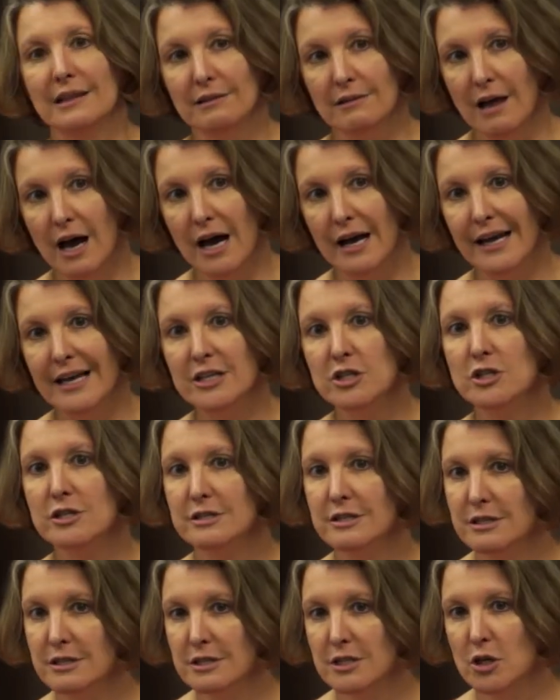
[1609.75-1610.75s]
luggage
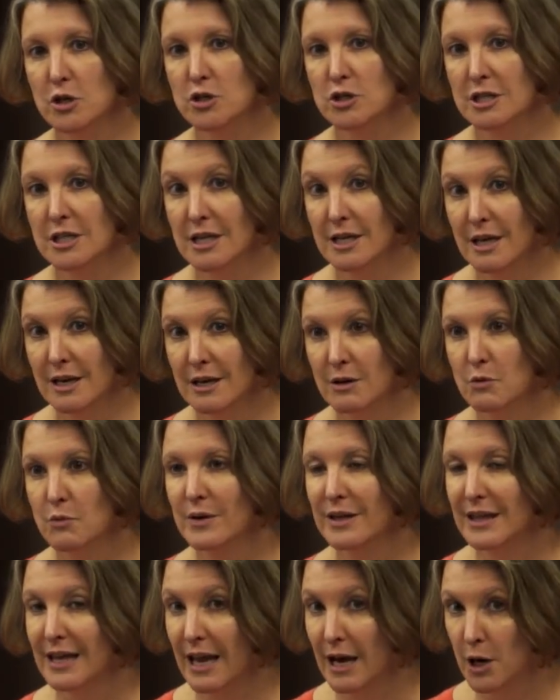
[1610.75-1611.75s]
is associated
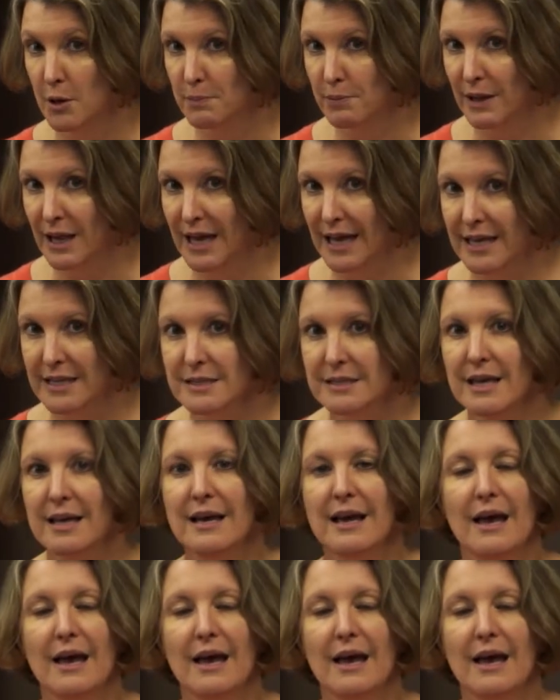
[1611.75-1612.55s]
with airplanes,